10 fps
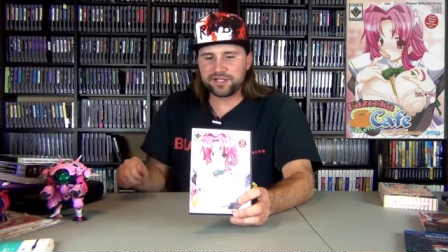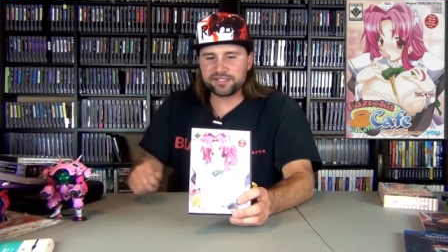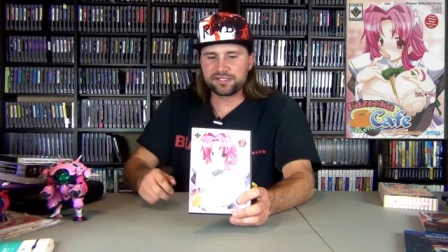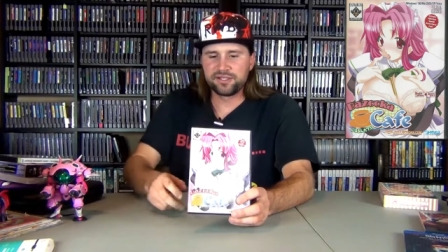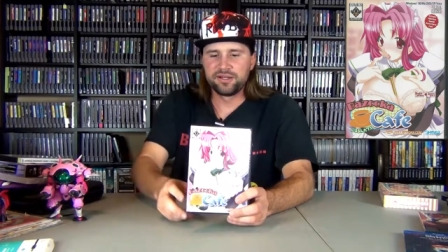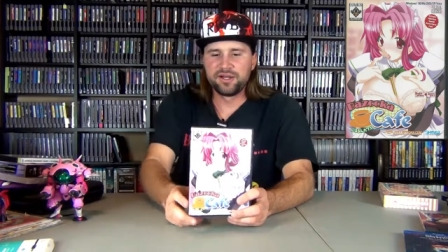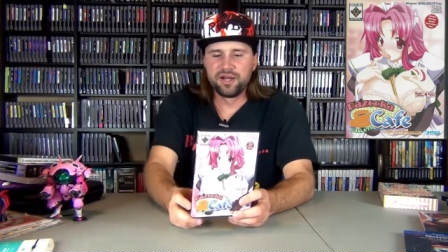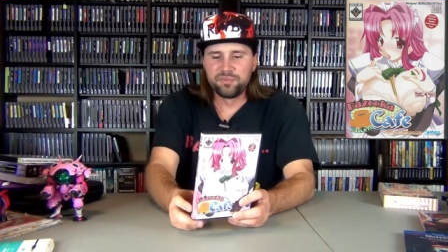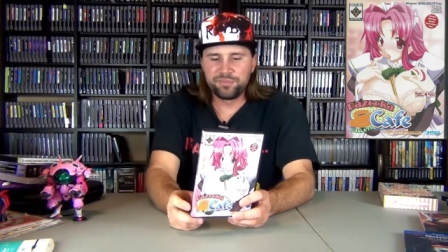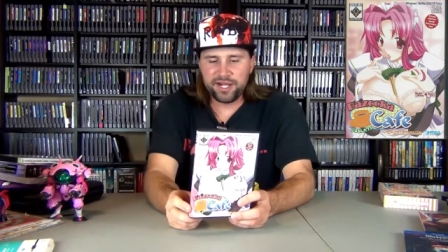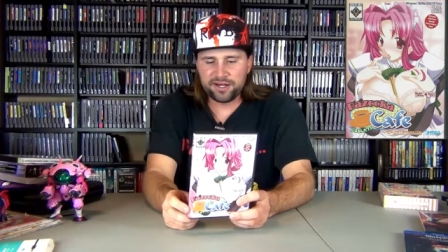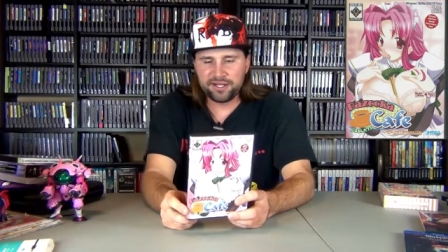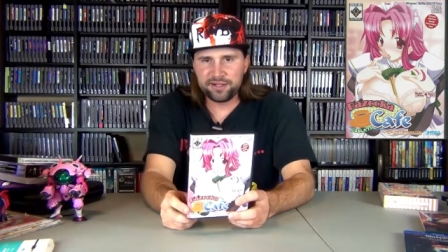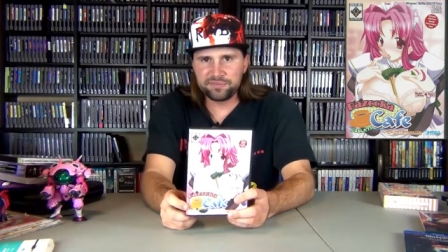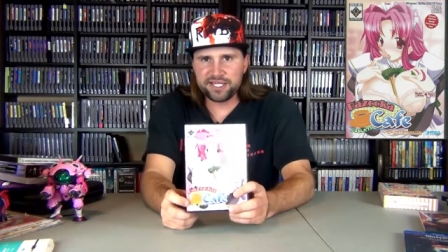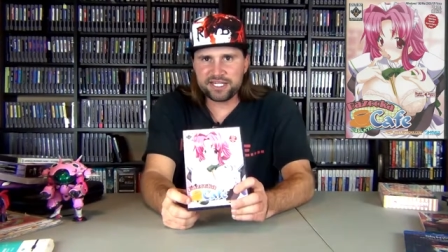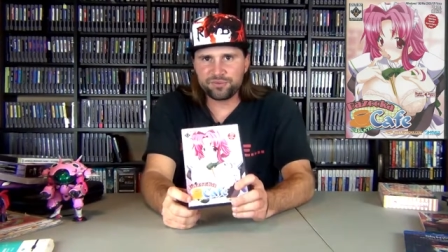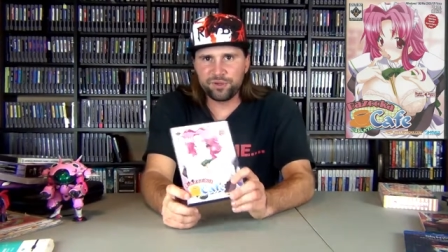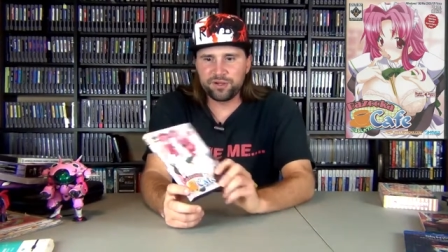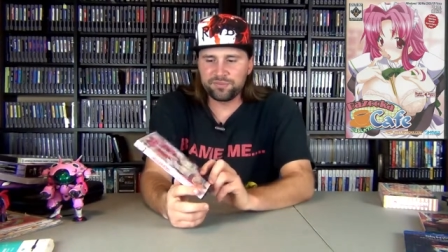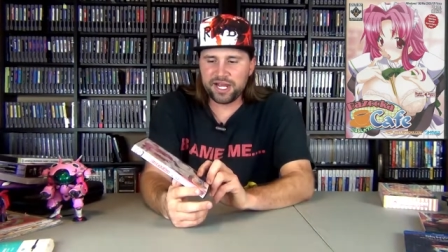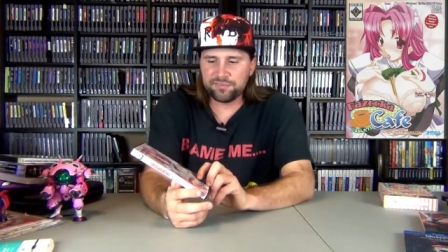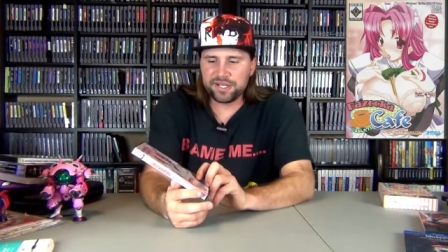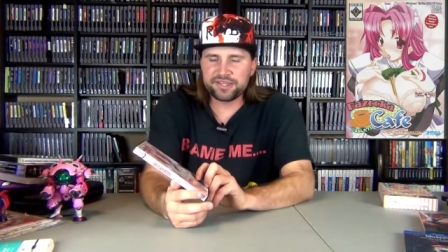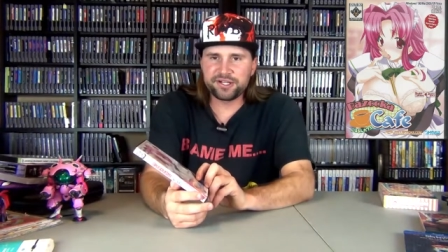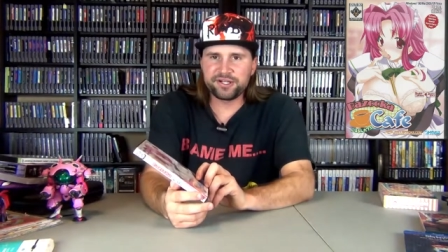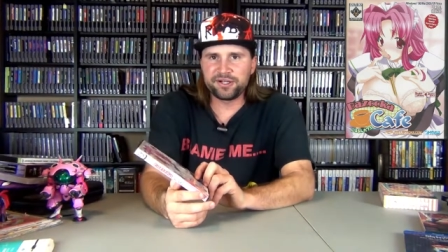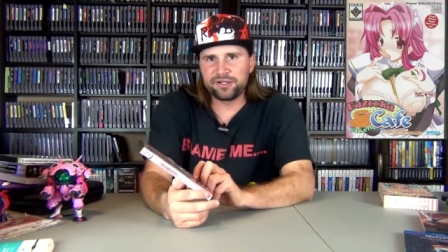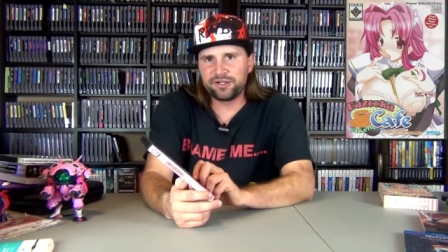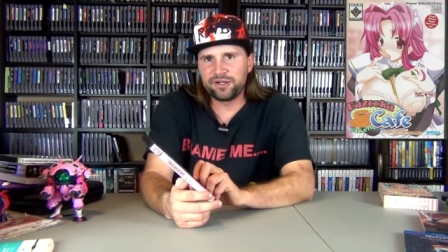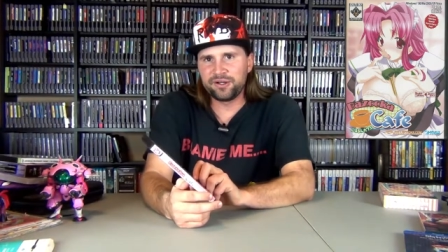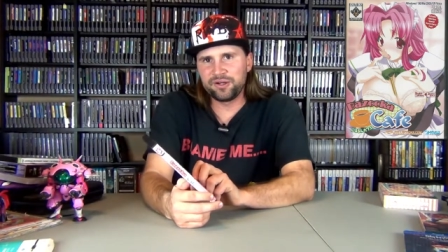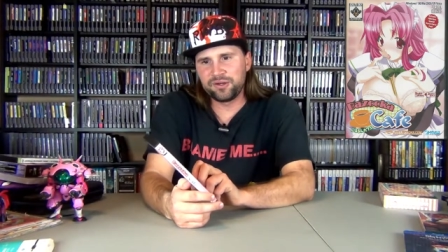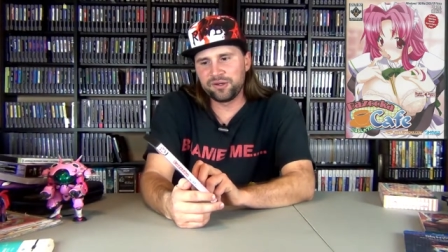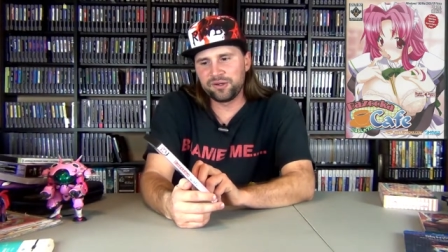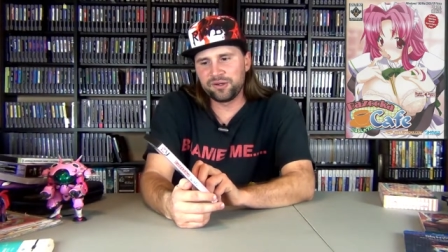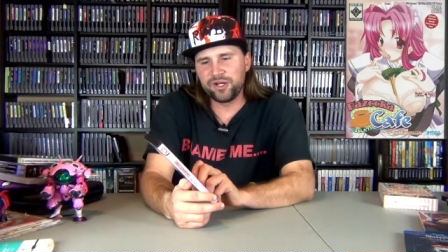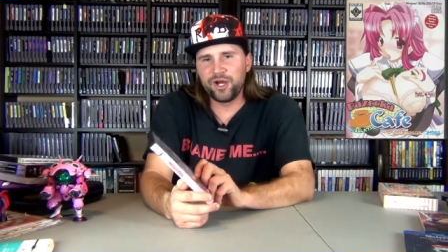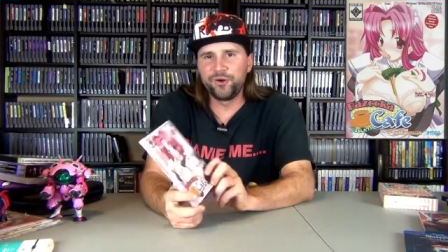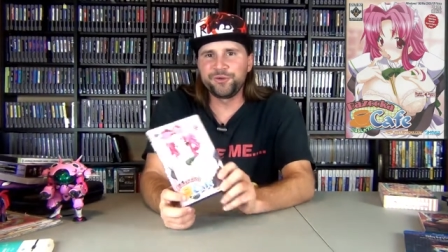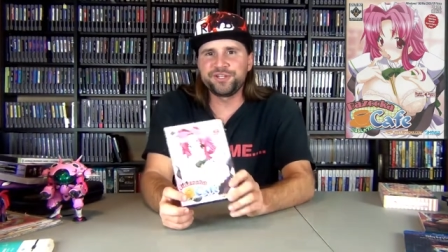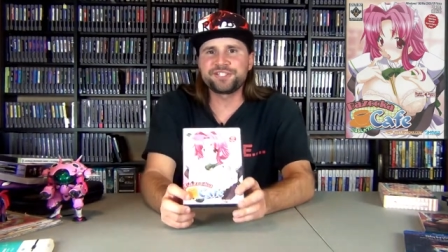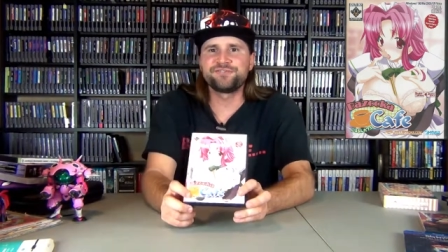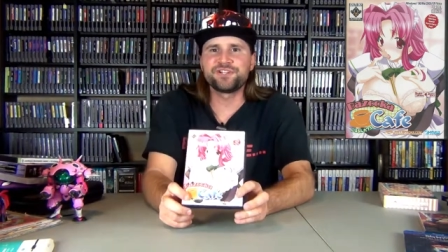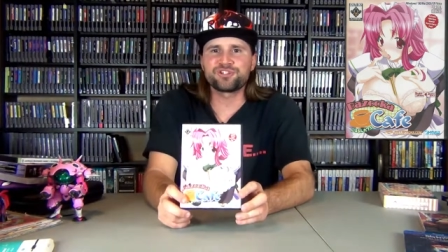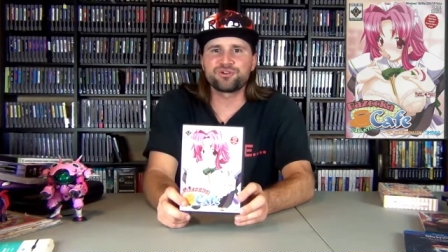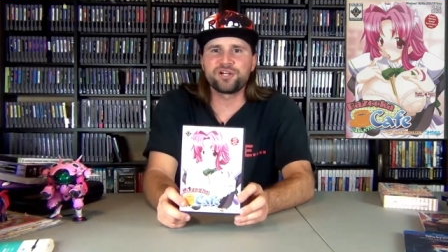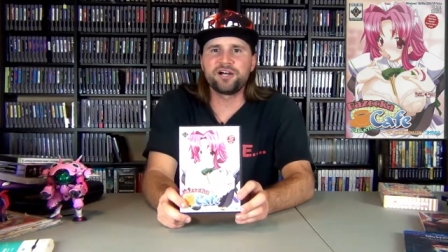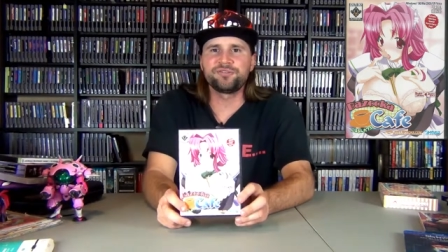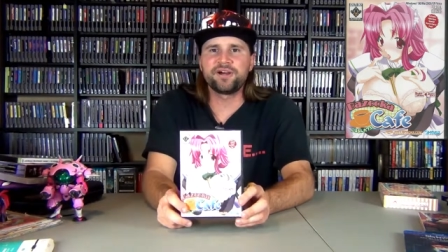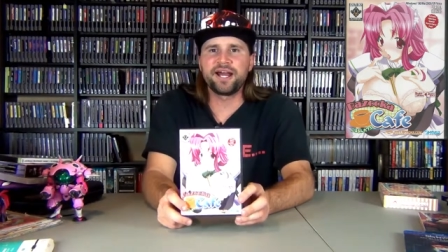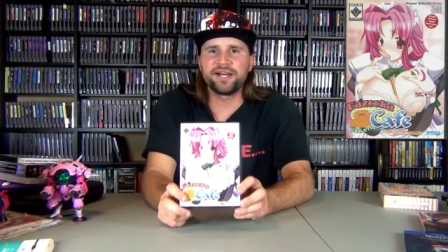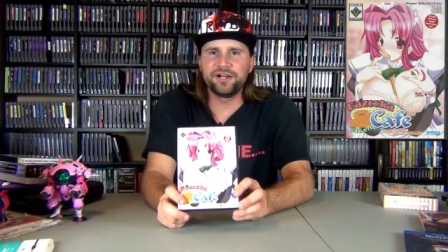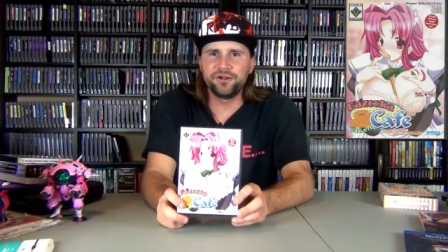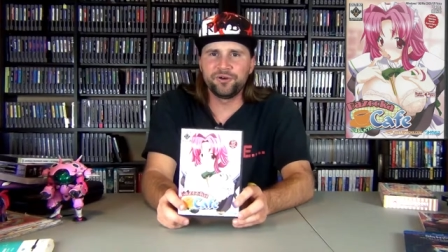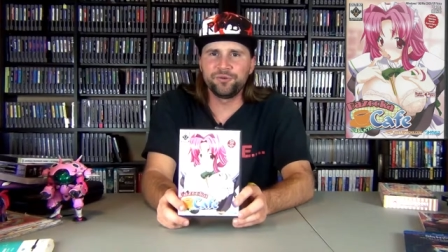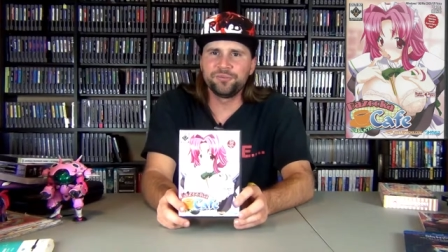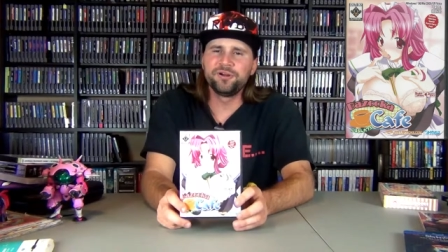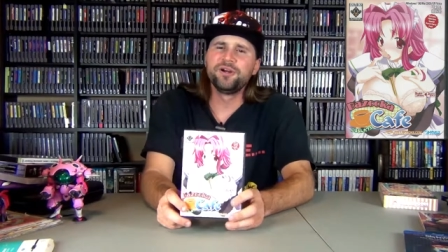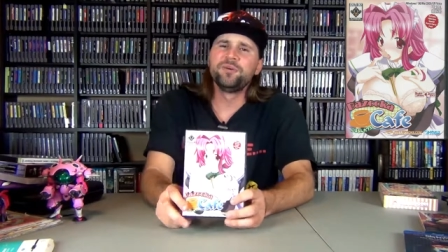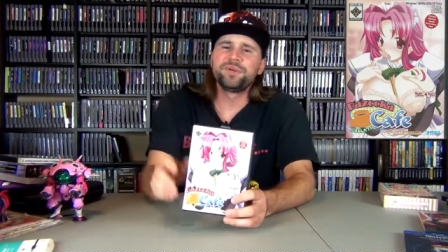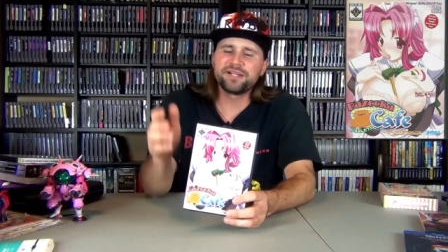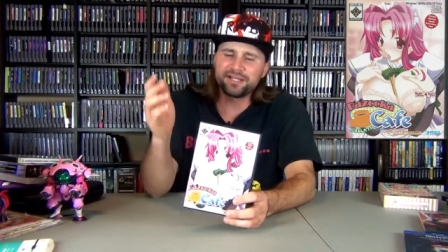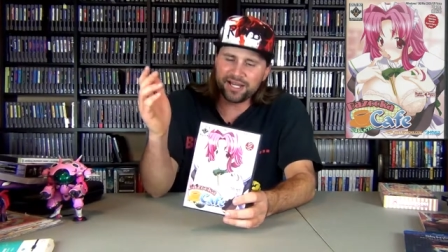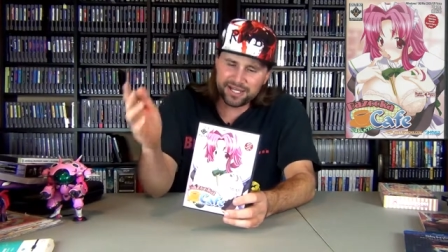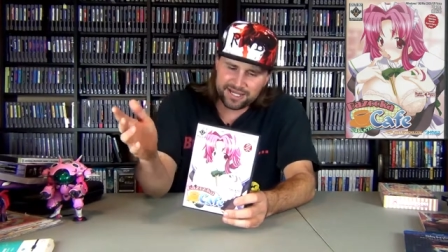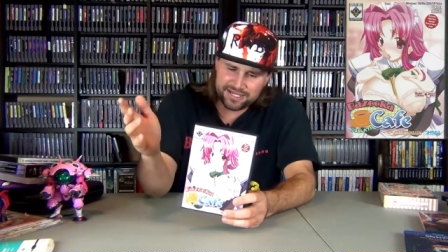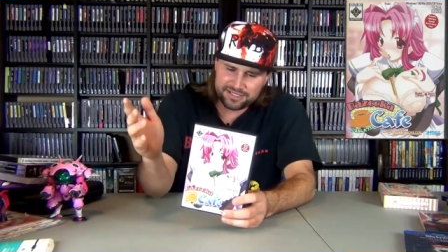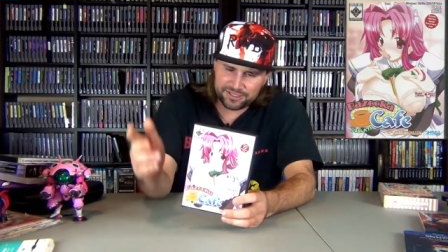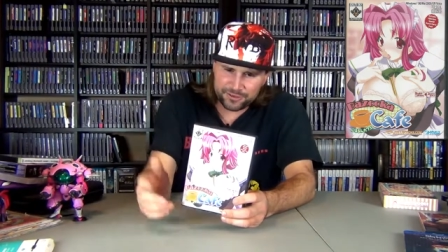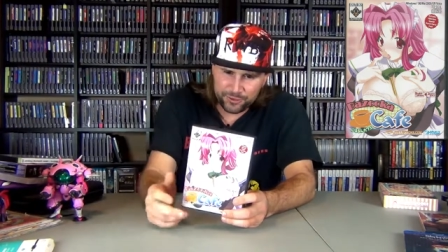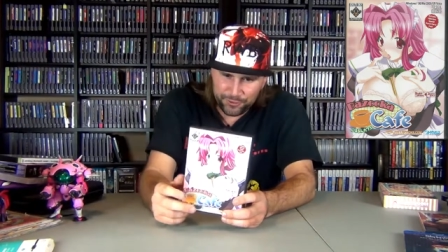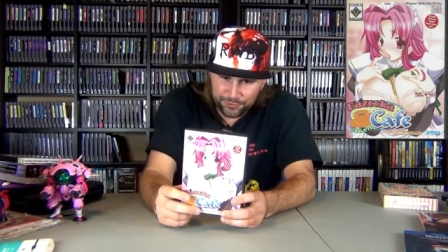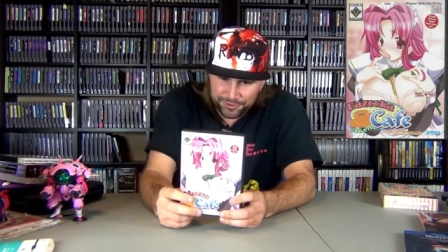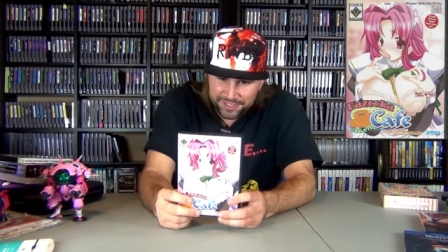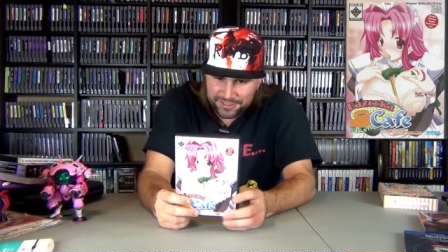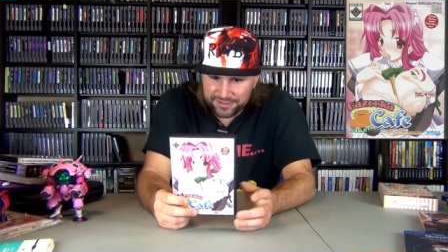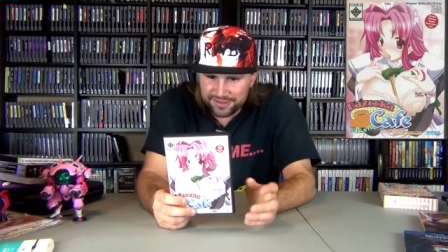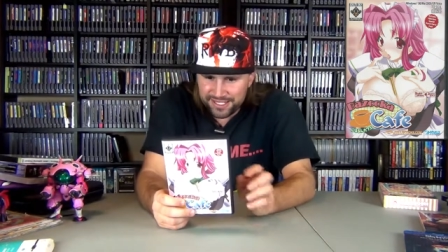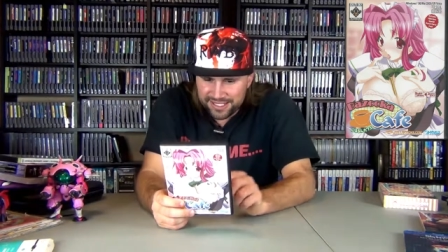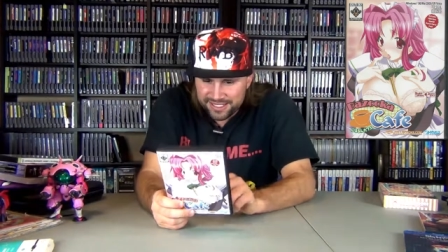first, but this one might be the oldest visual novel I own, because according to